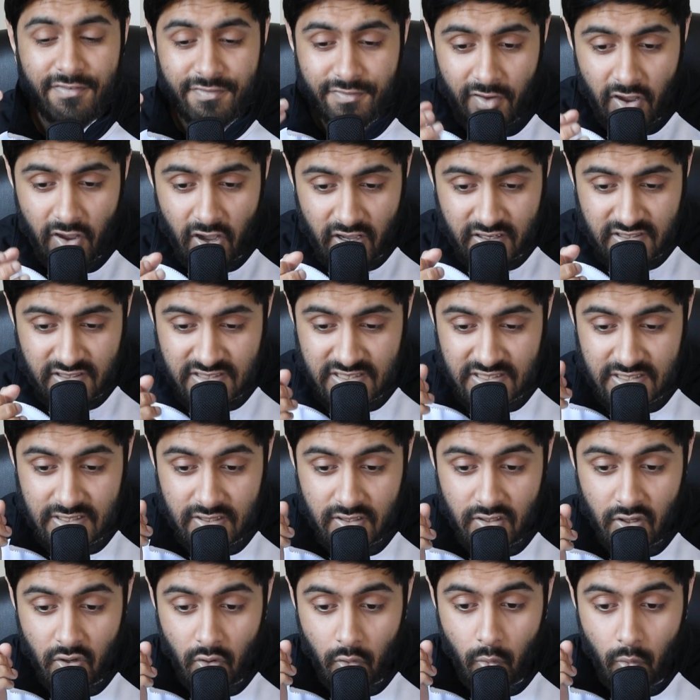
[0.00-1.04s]

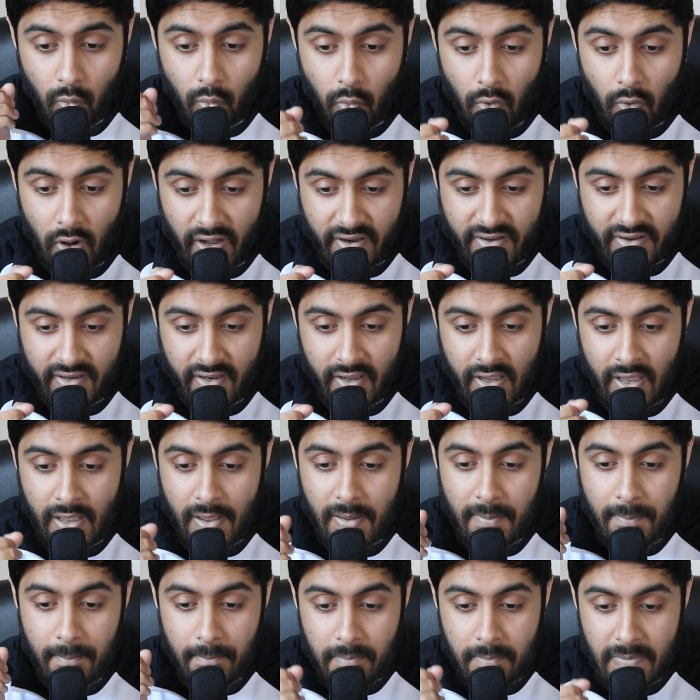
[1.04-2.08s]
£31
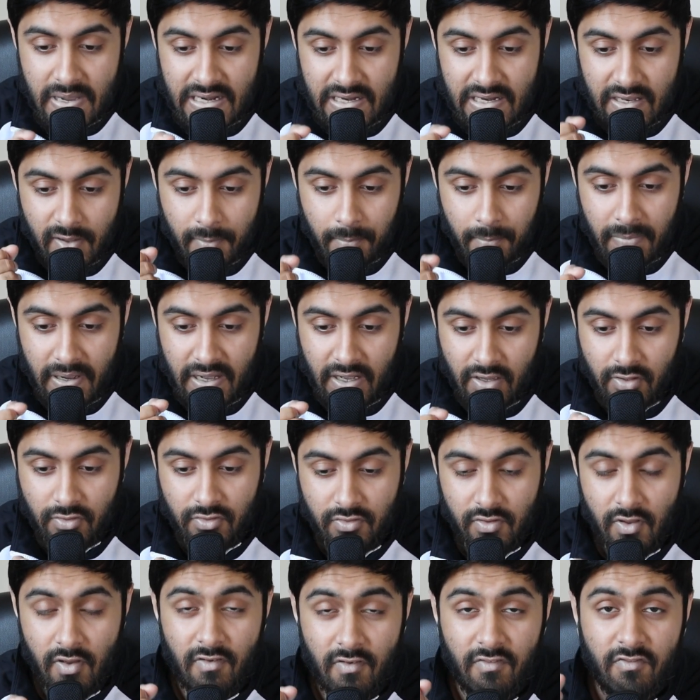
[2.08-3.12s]
million
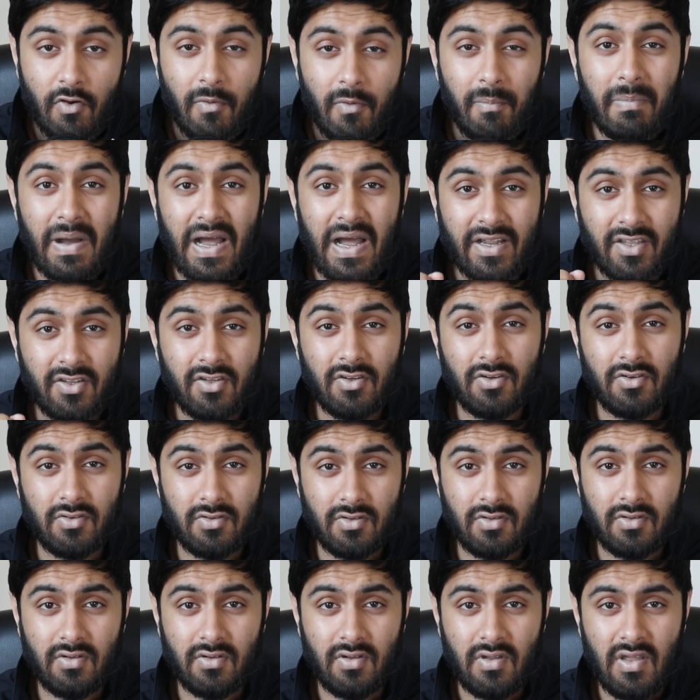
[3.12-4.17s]
for
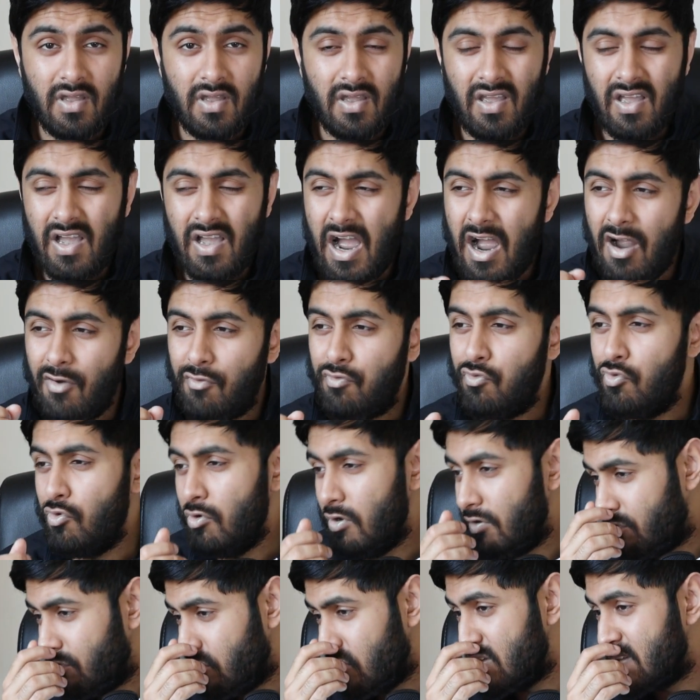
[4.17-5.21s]
Bakayoko. I
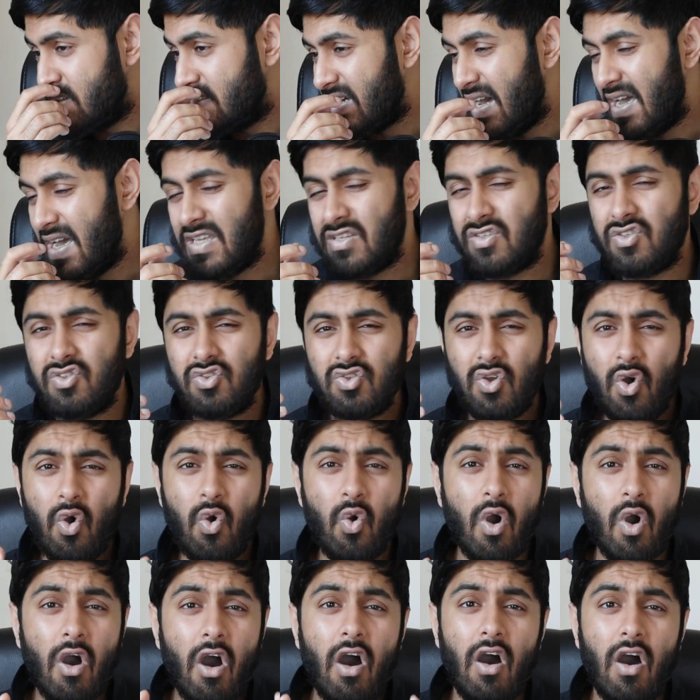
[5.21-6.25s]
rooted for this guy
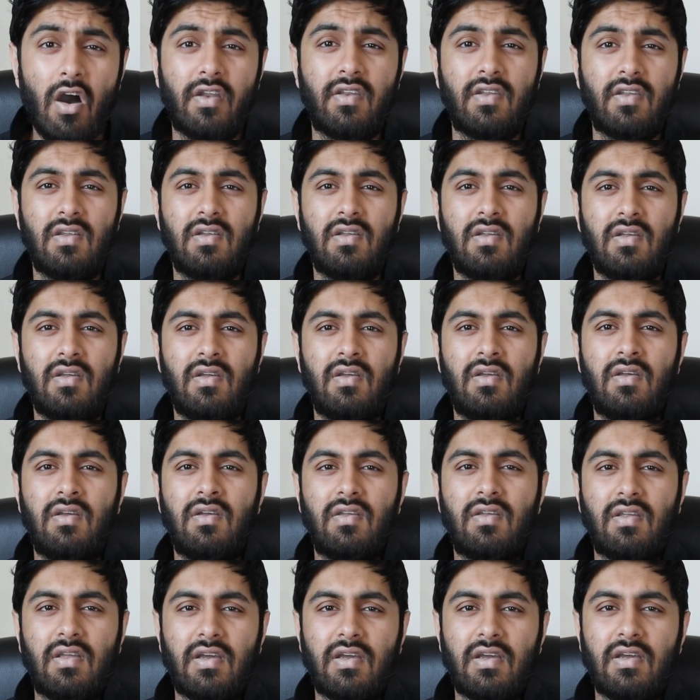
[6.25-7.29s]
so hard.
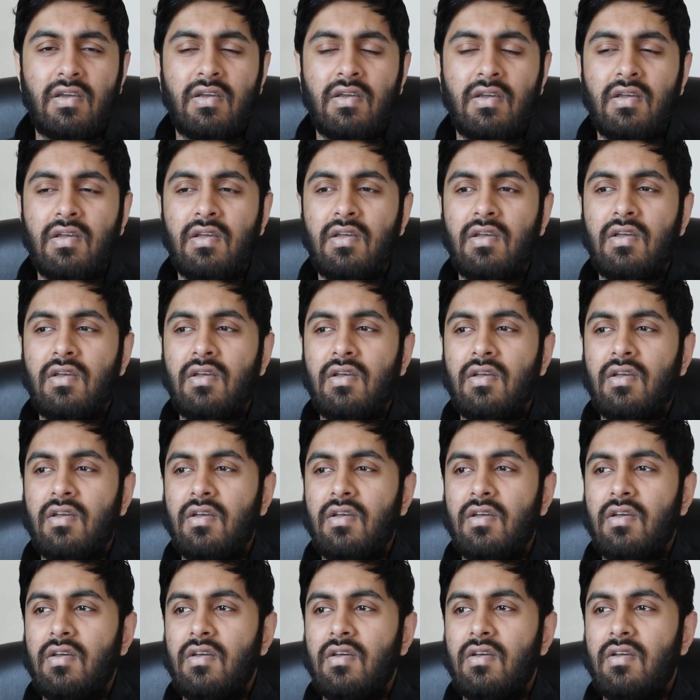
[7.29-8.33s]
Yeah.
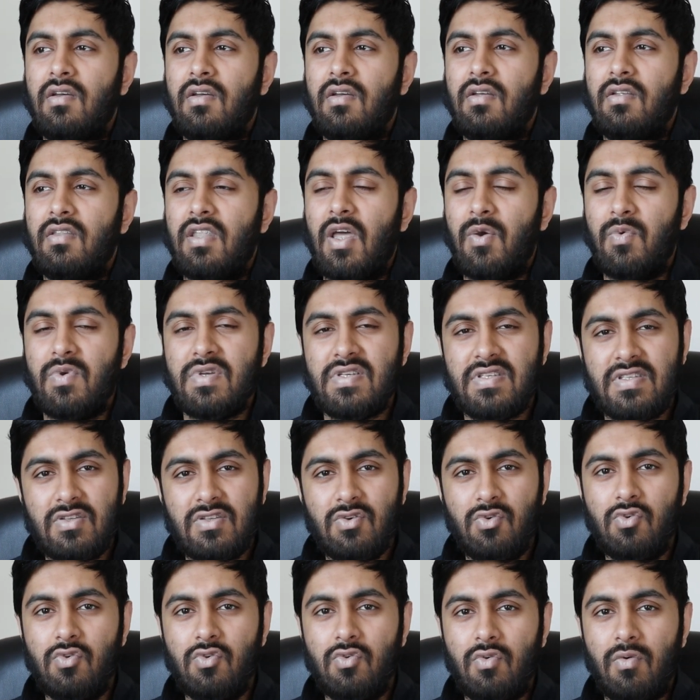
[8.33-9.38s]
That we're
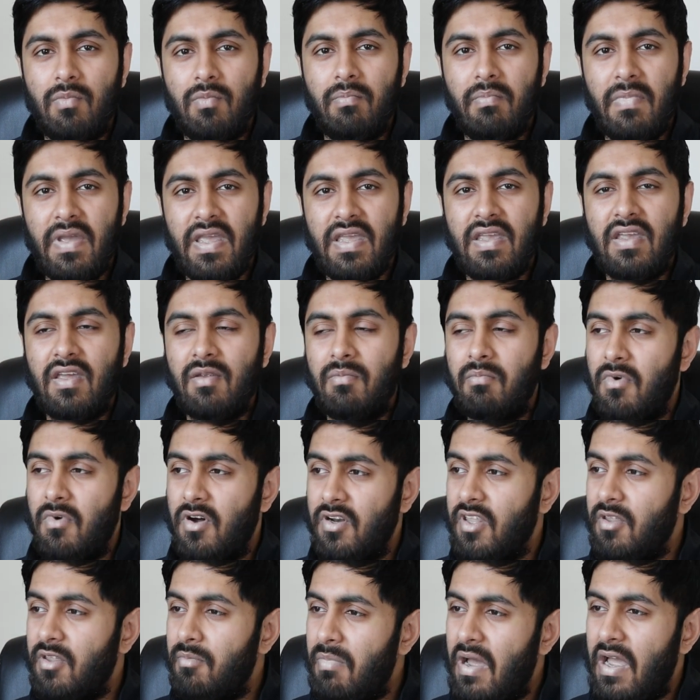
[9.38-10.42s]
still making
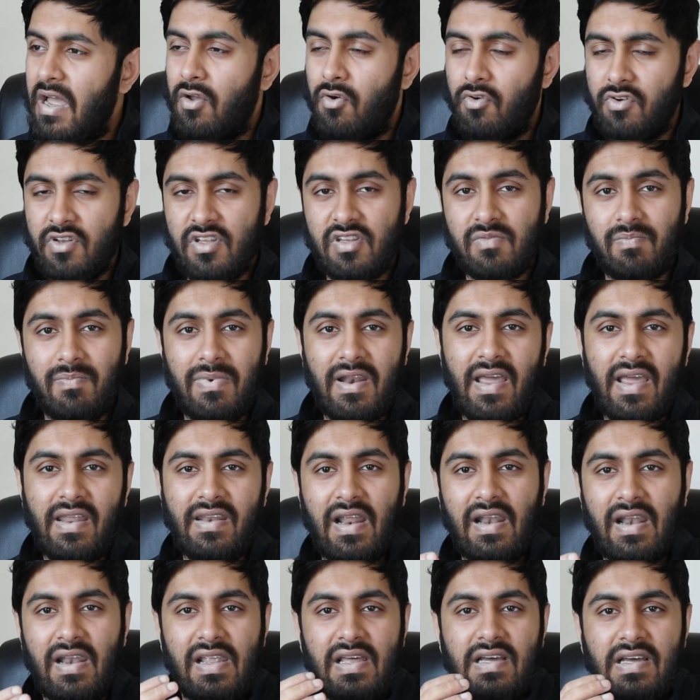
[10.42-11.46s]
money back on this player
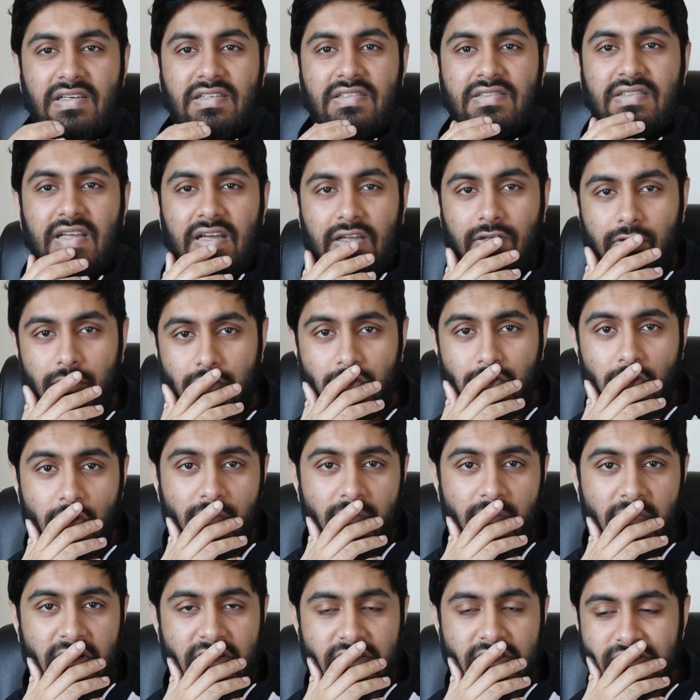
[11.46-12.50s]
that let us down
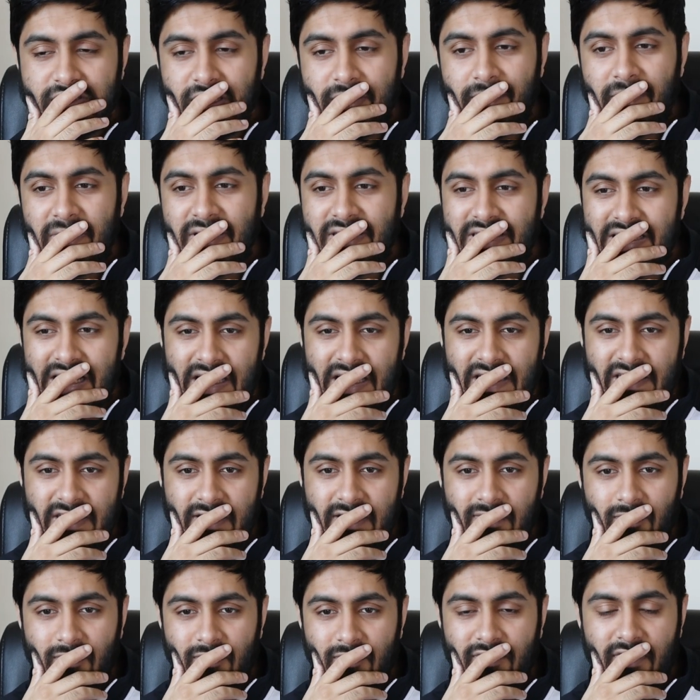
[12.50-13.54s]
so much. The
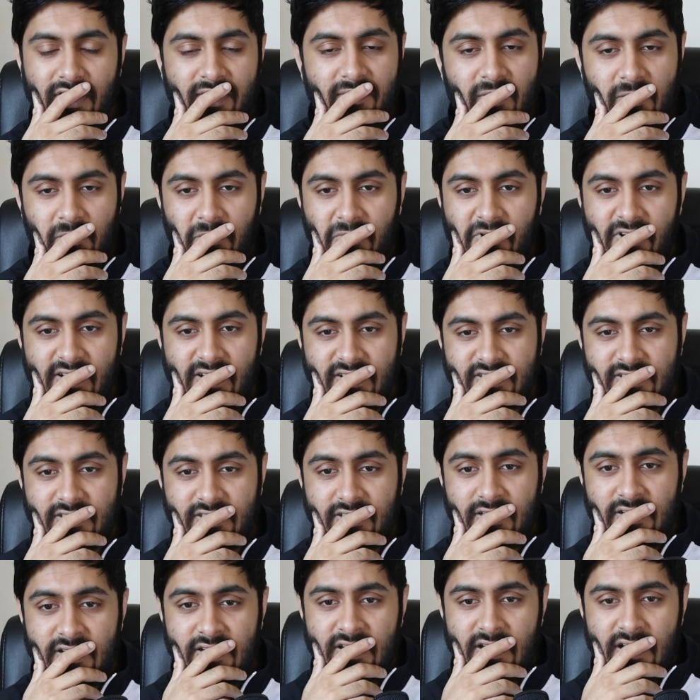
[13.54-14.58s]
mentality with him and
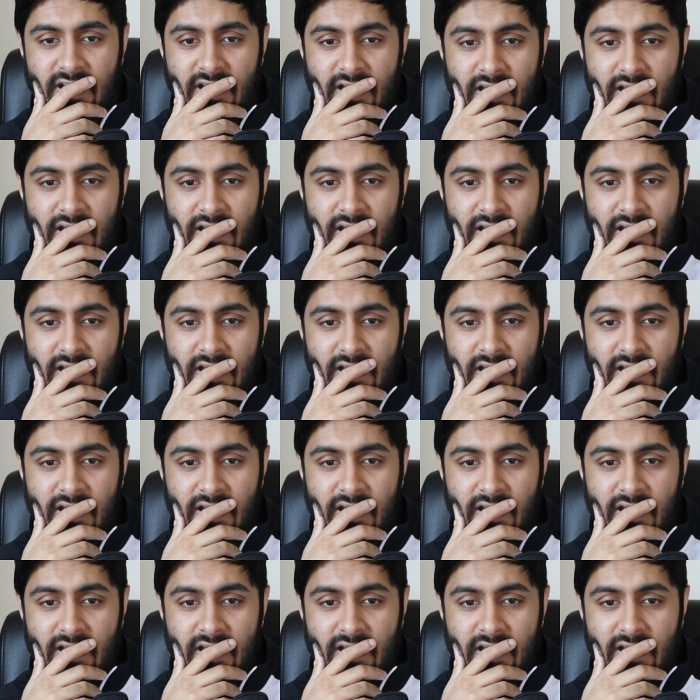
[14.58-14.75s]
Morata,